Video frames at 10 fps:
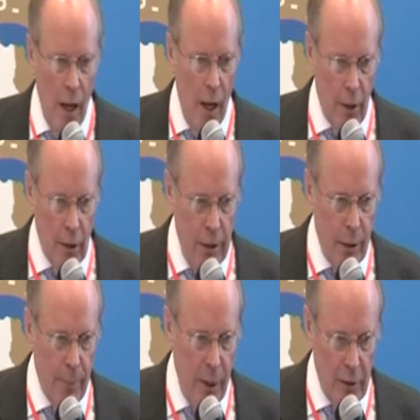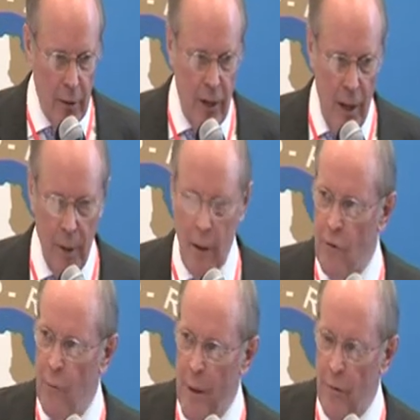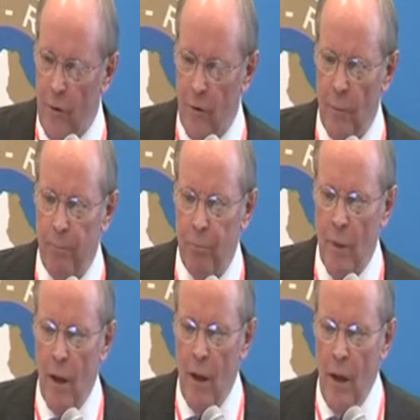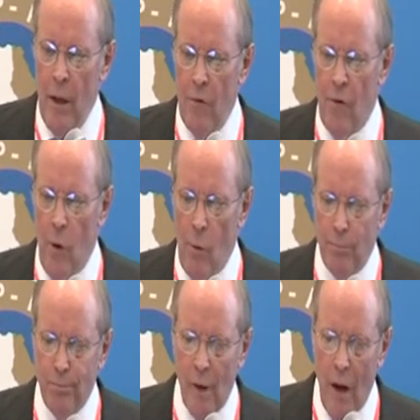and cleanup and containment expenses. So